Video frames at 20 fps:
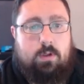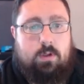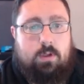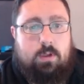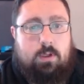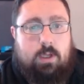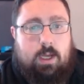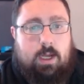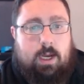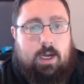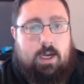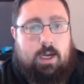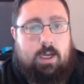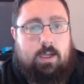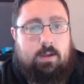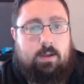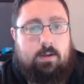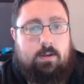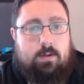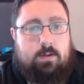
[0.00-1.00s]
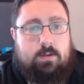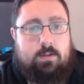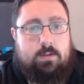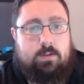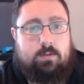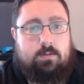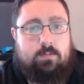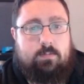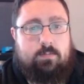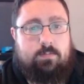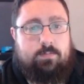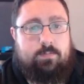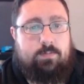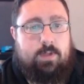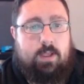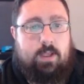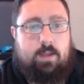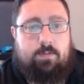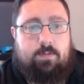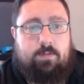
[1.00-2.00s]
high
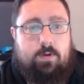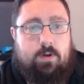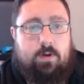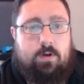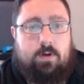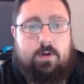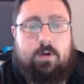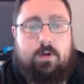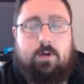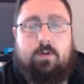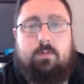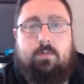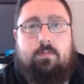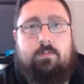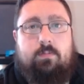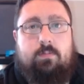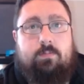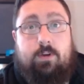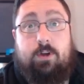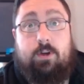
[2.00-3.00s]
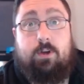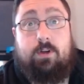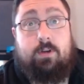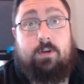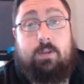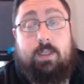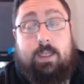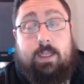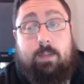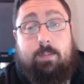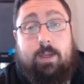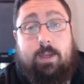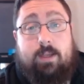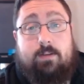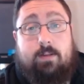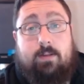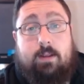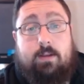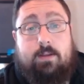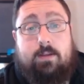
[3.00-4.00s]
if your league mates
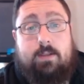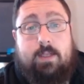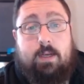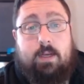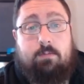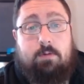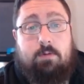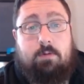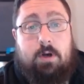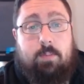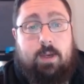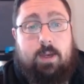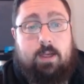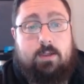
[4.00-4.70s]
like to take running backs